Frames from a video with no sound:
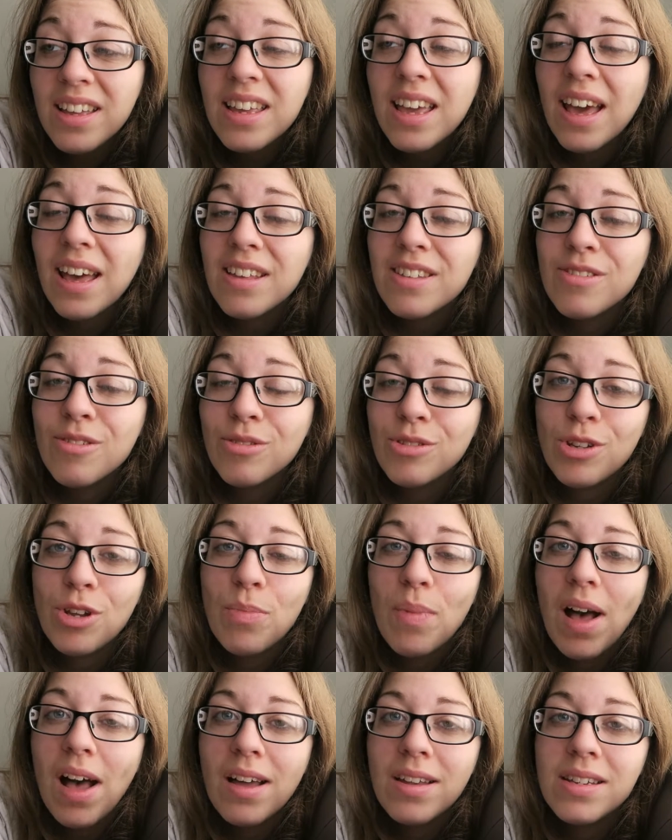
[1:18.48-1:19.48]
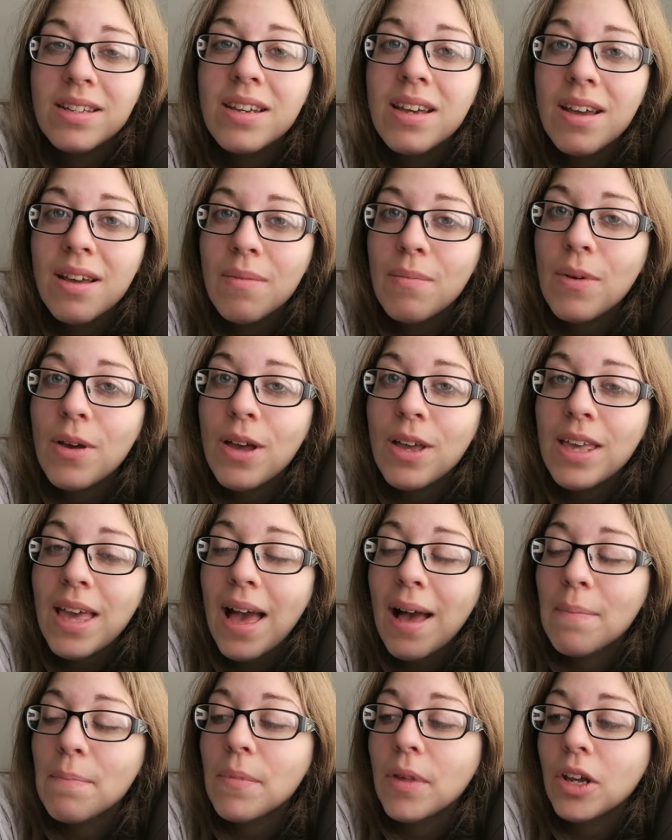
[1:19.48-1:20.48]
yeah, it's not too bad. But
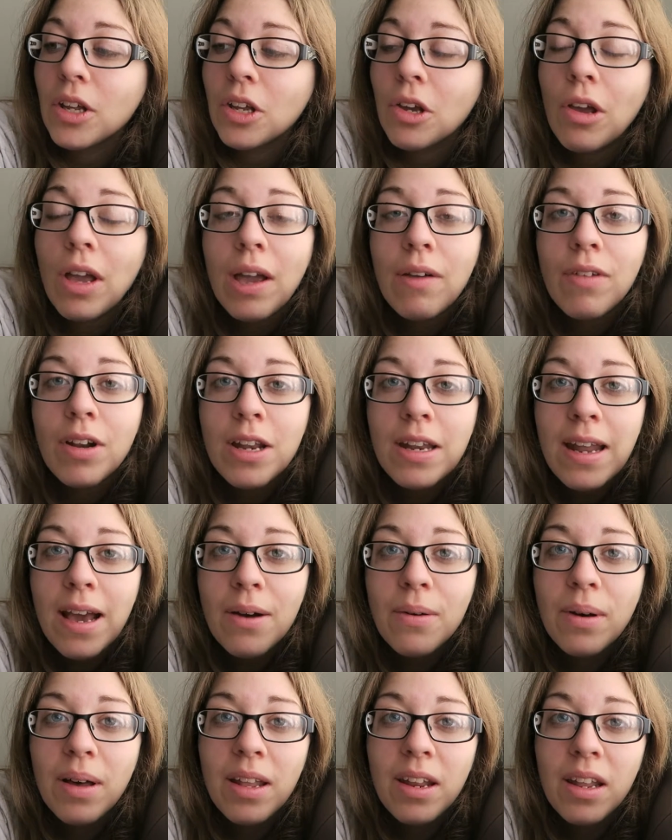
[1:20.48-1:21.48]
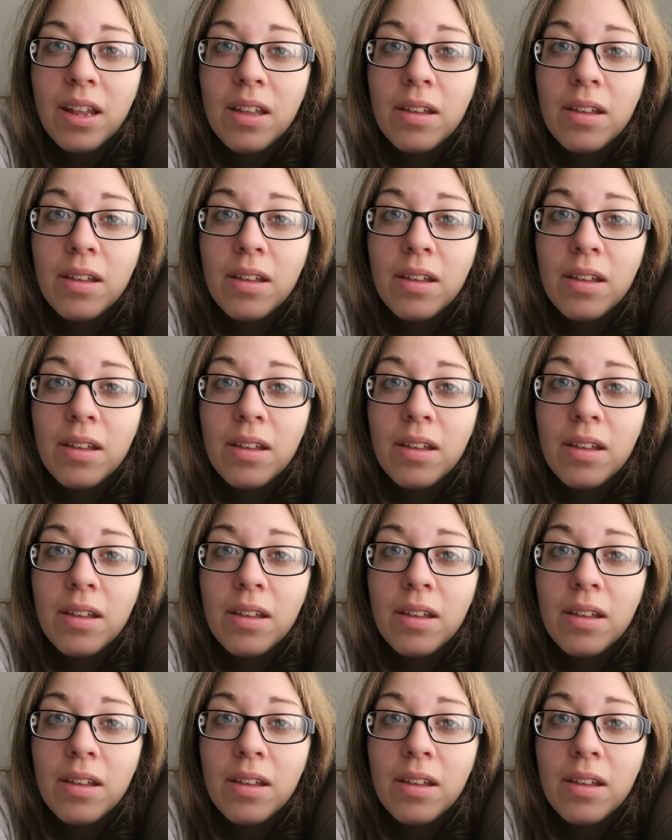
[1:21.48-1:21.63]
yeah, I'm gonna go get ready now and